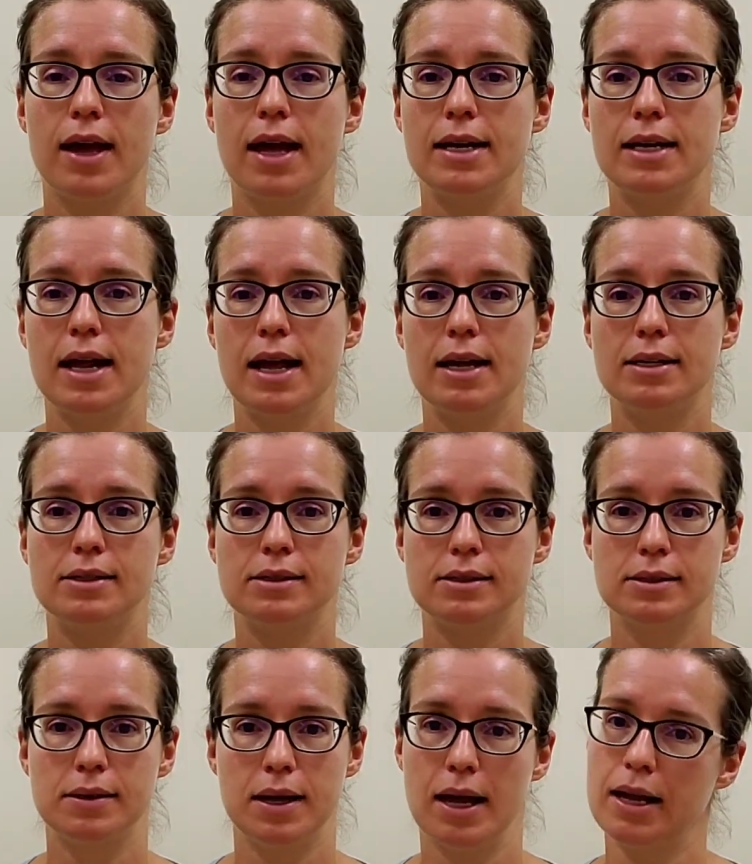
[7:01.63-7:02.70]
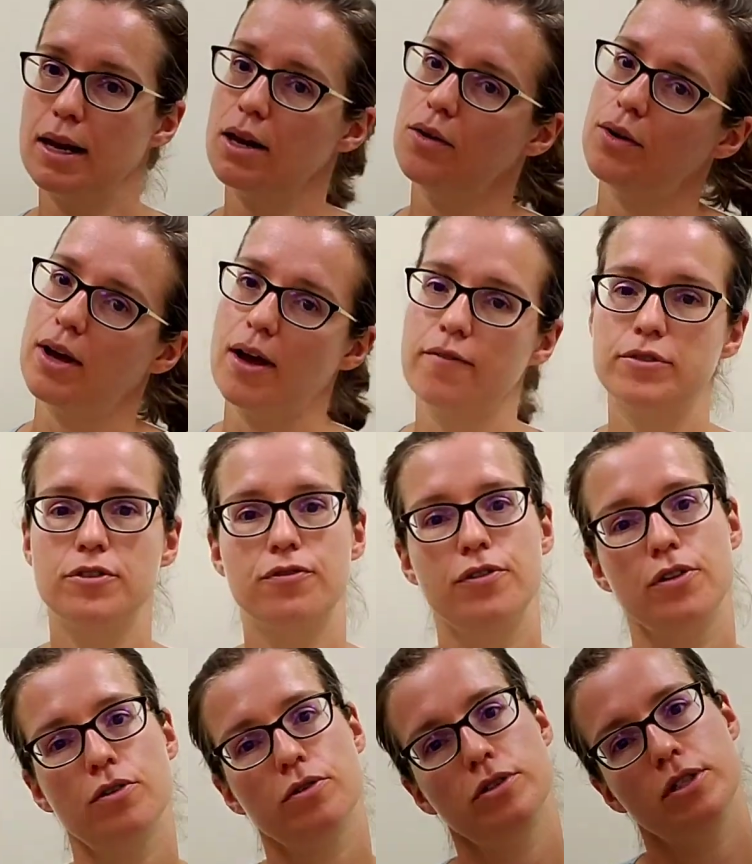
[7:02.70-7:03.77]
headaches and then you have
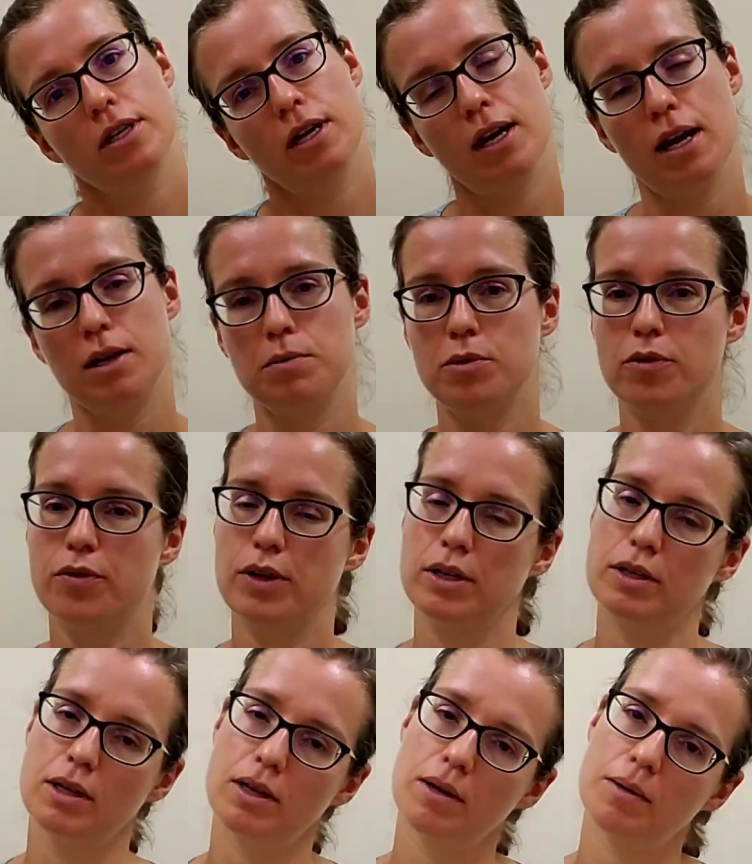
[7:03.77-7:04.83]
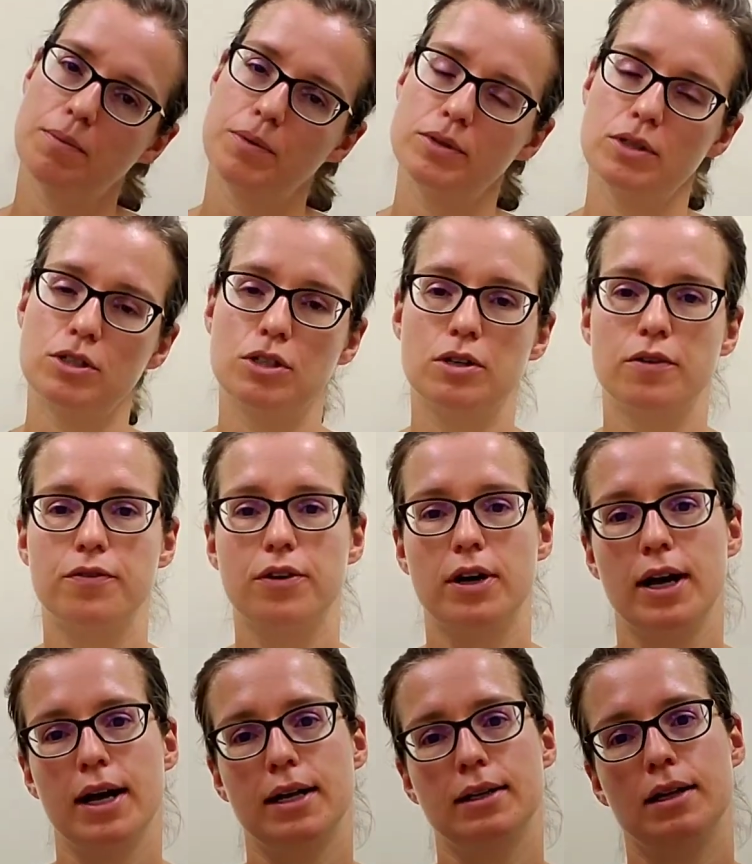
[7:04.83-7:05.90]
difficulty in moving the position of your
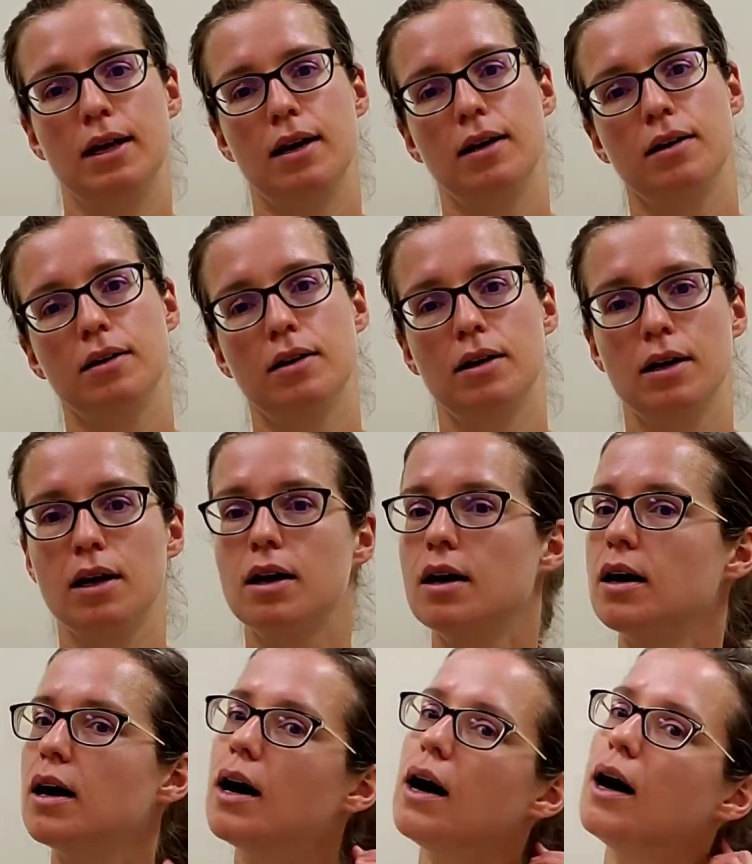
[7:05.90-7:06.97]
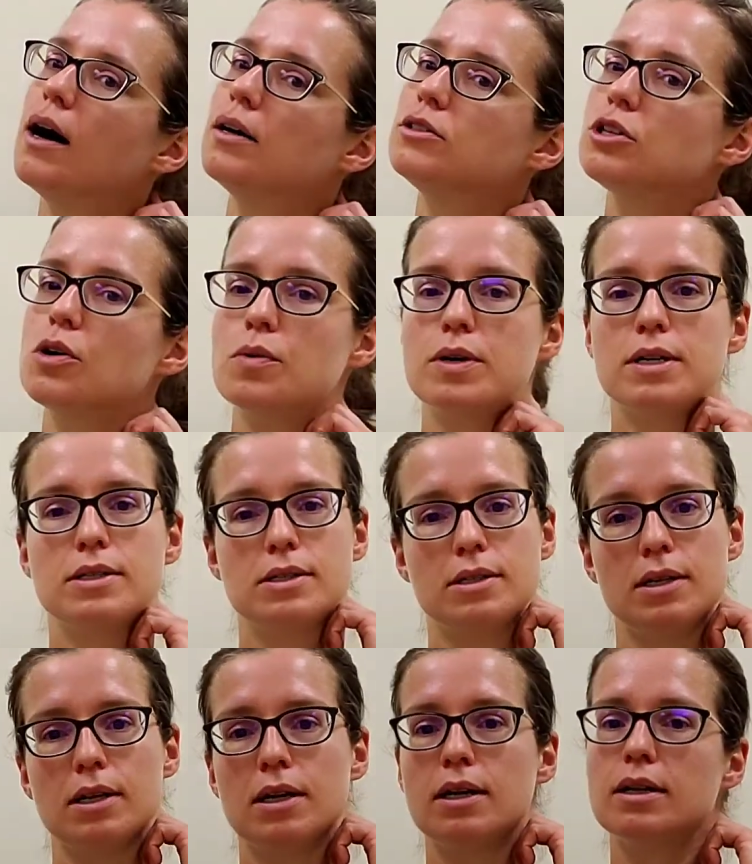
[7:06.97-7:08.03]
head there towards
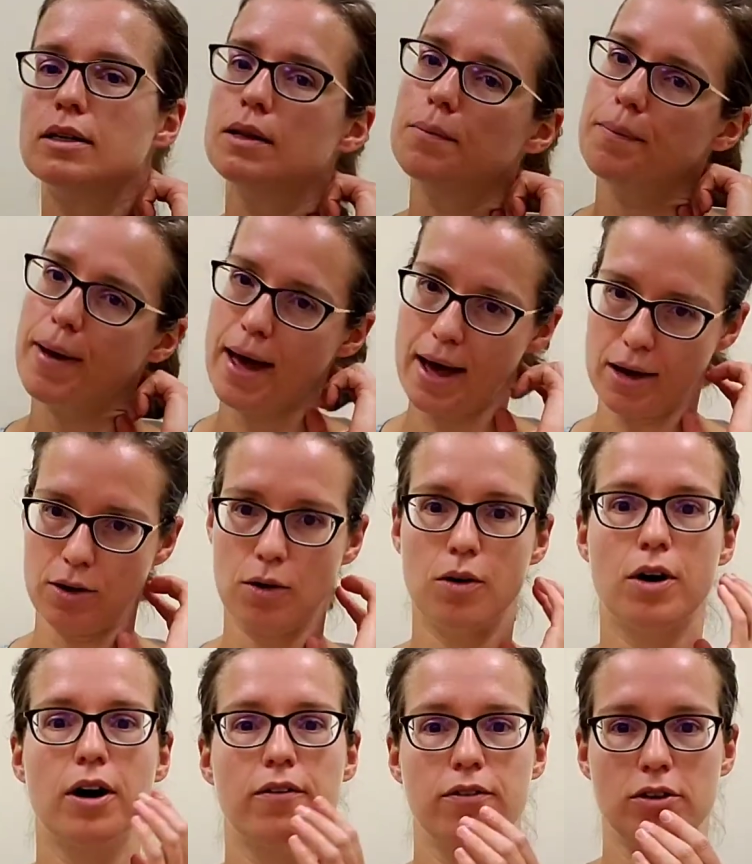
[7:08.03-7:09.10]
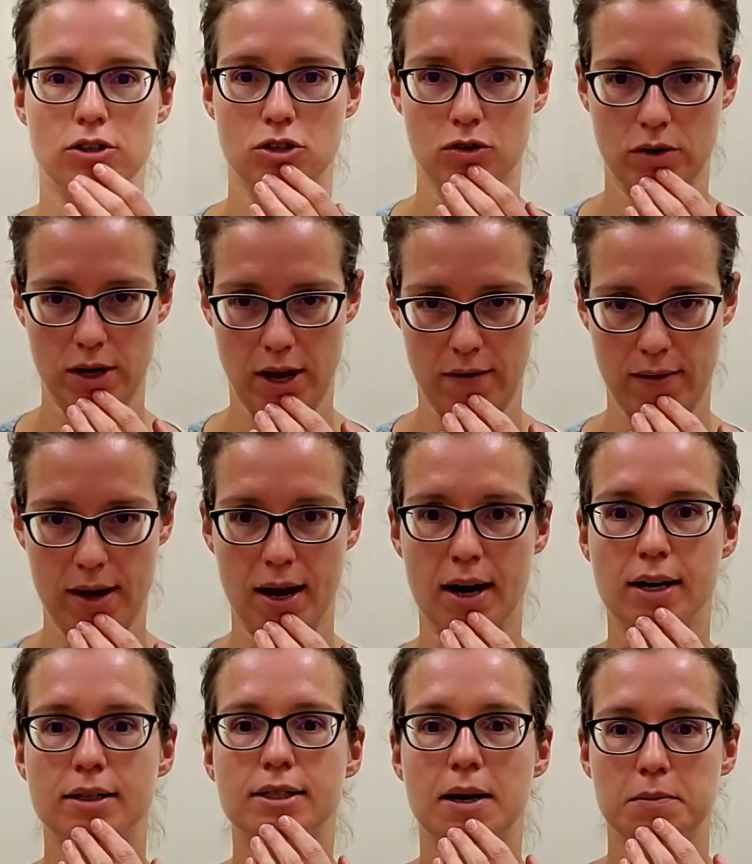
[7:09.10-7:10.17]
the back, or if you're having a
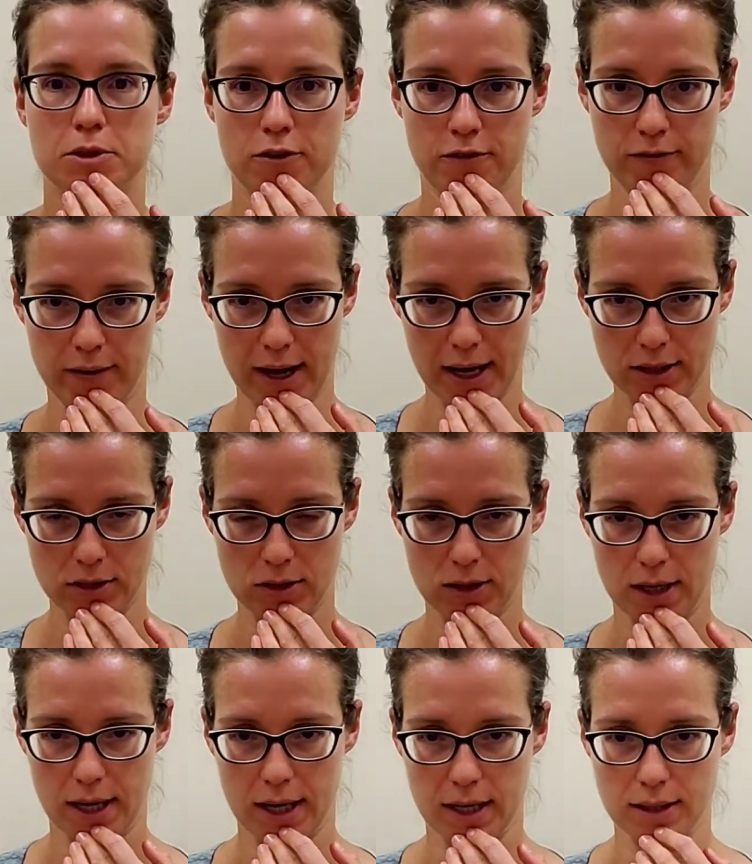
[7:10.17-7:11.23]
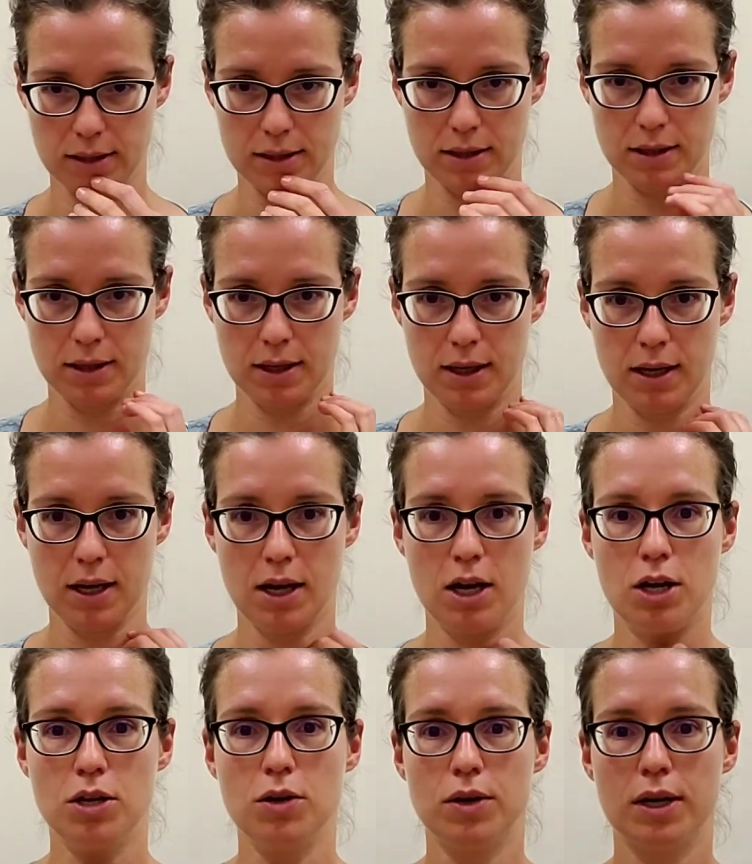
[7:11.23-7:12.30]
hard time to flex your head,
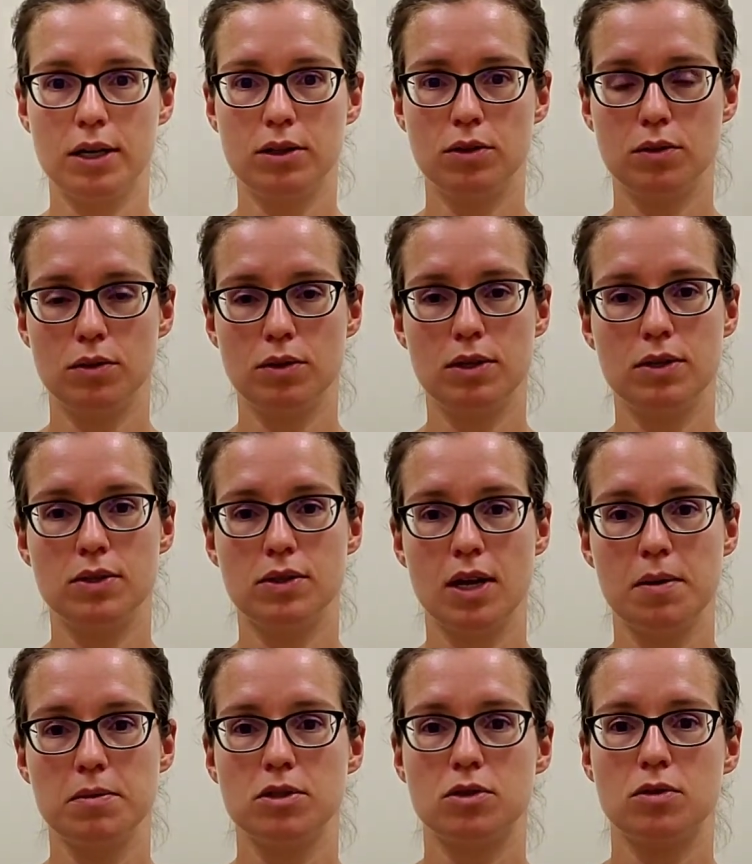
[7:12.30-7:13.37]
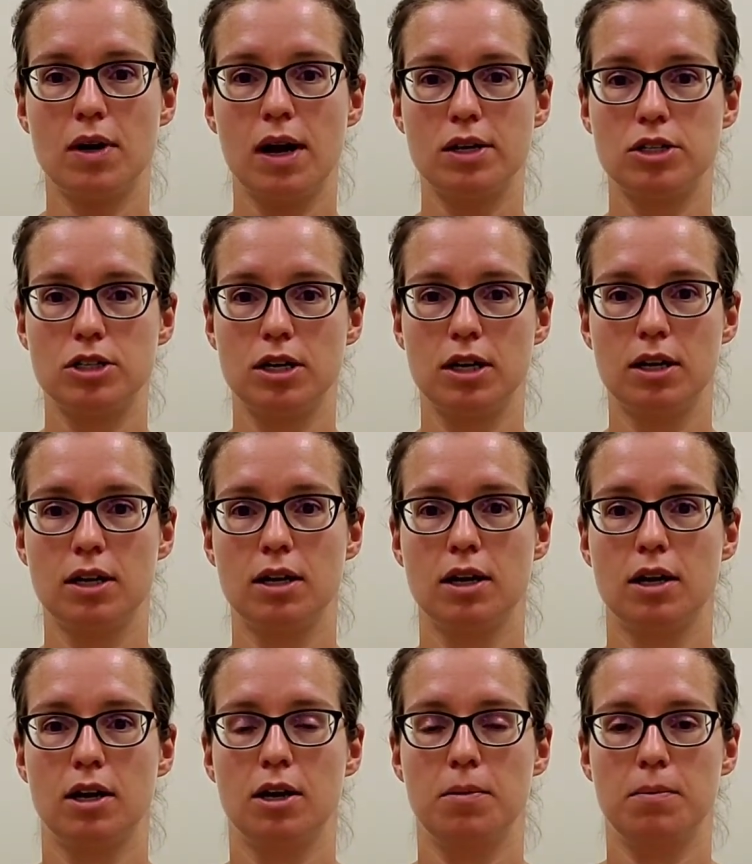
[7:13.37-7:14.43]
you can do the same stretching
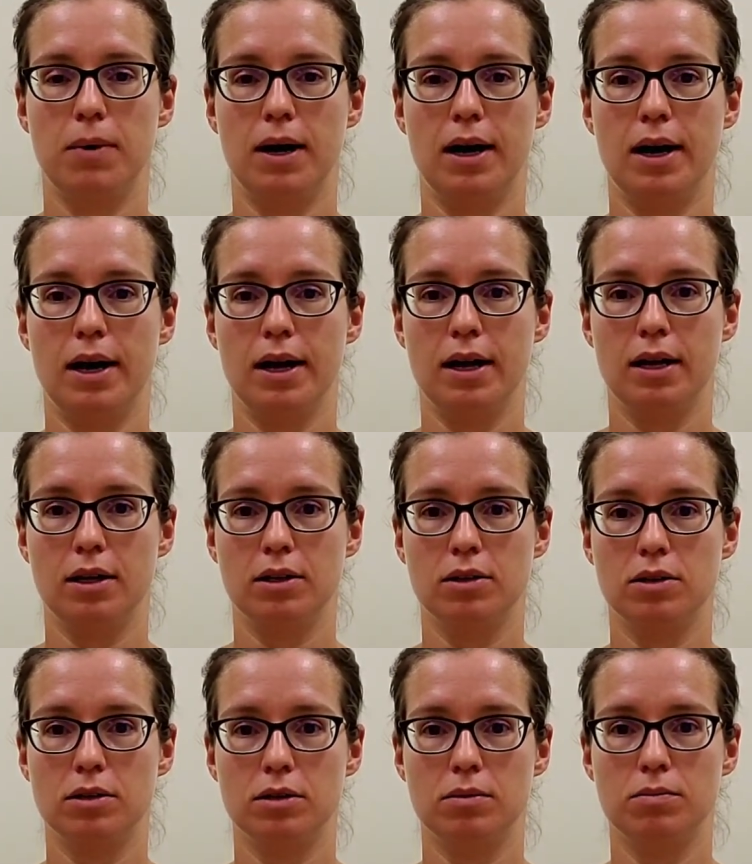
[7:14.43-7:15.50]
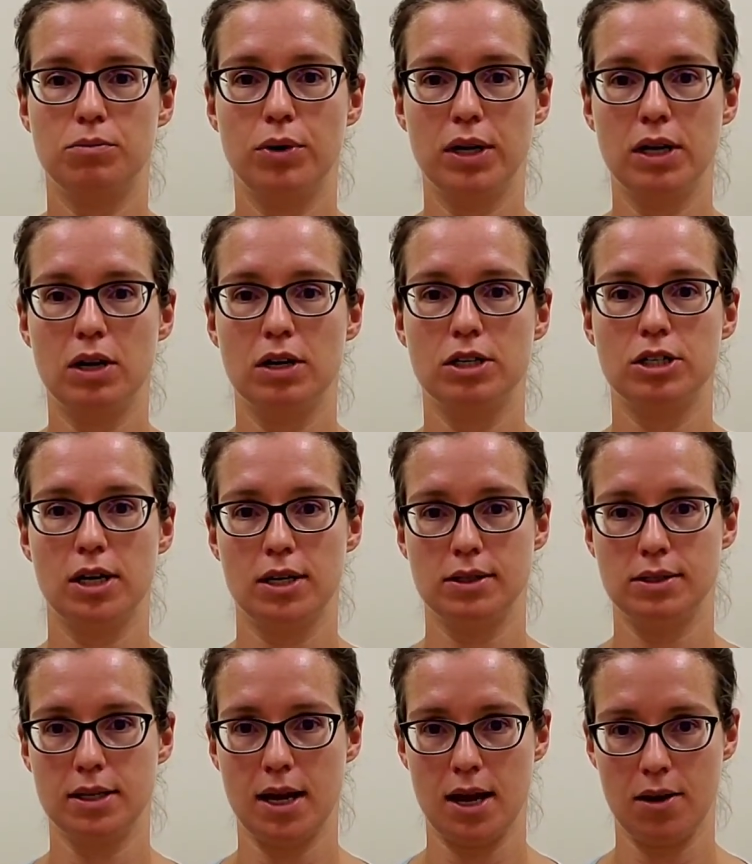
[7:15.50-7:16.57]
by bringing your
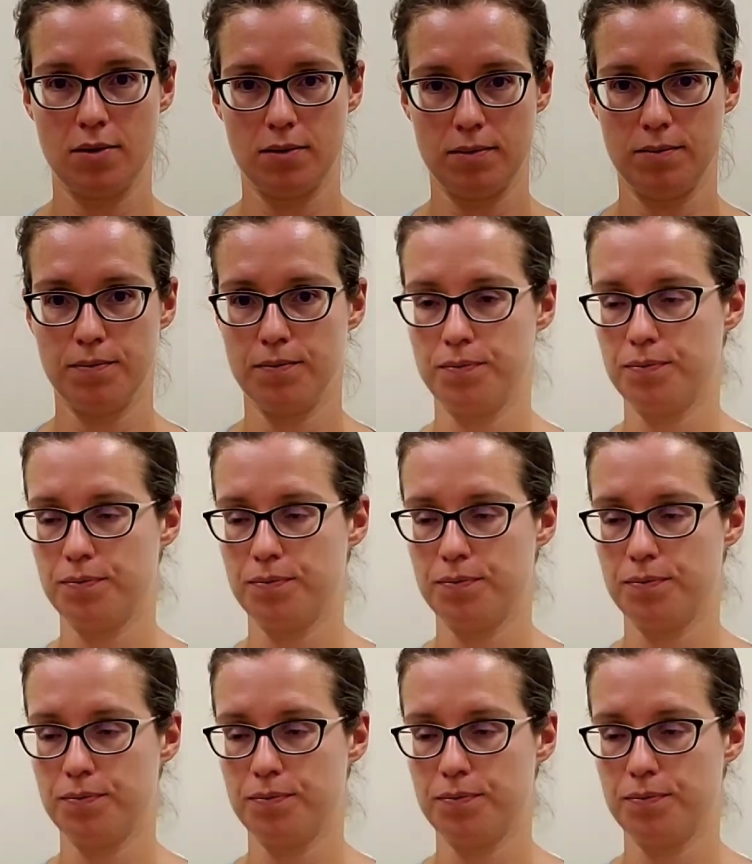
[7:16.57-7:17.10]
chest down,